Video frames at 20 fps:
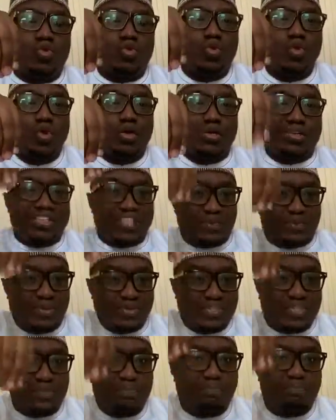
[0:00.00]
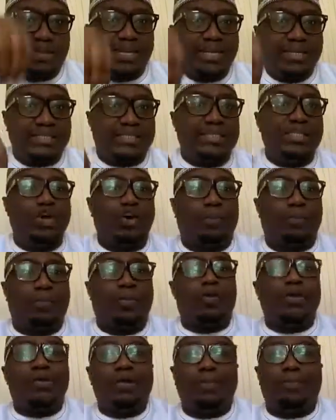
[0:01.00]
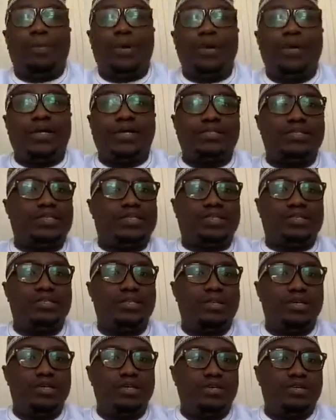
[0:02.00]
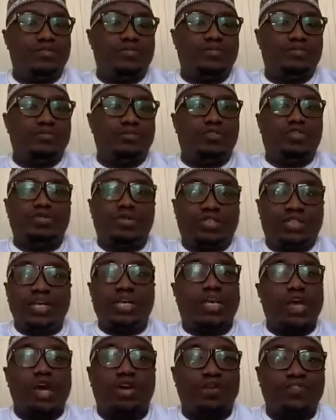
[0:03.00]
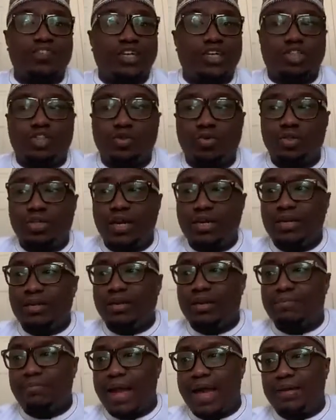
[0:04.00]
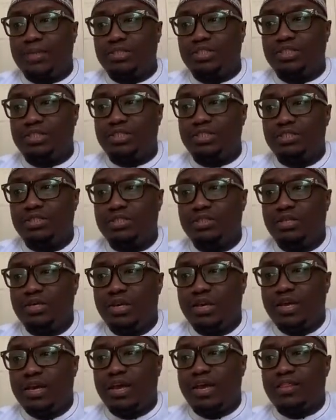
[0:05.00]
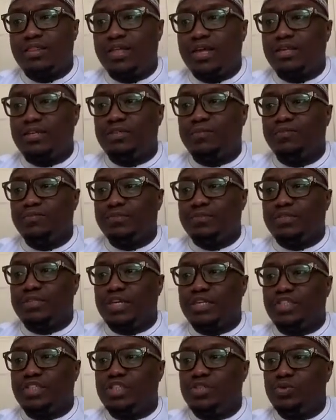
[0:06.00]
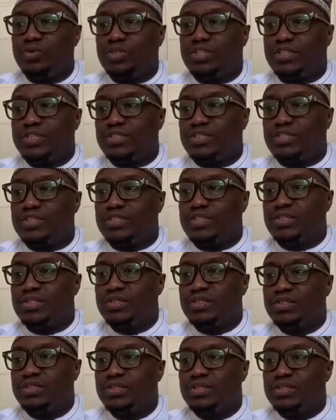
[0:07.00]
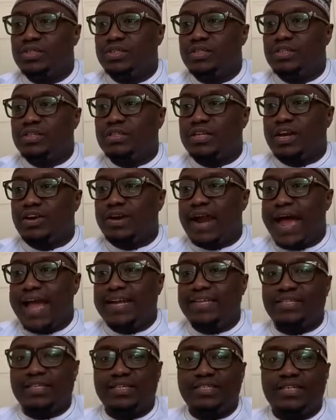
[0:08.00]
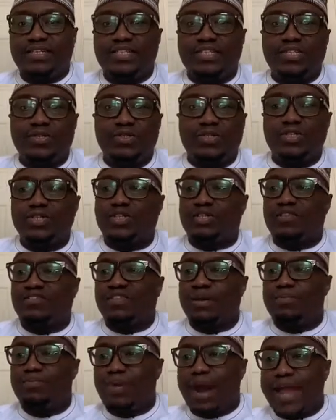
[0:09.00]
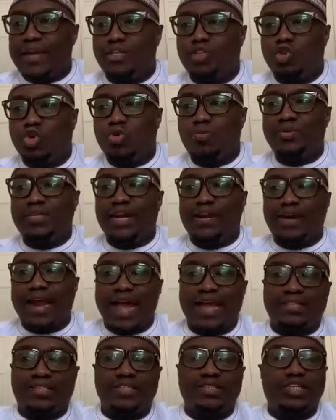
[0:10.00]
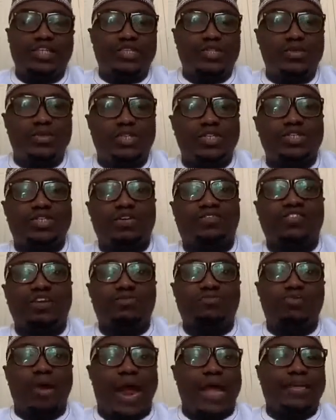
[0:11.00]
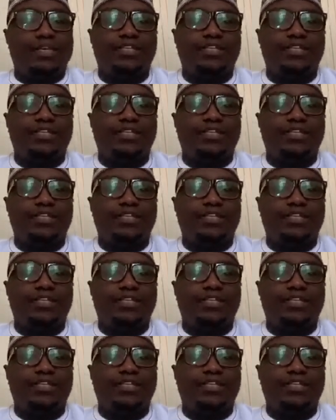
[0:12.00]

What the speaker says: responsibility upon the parents to take care of their children in a marriage. And then the duties, the rights and the duties of the bridegroom, the rights and the duties of the bride.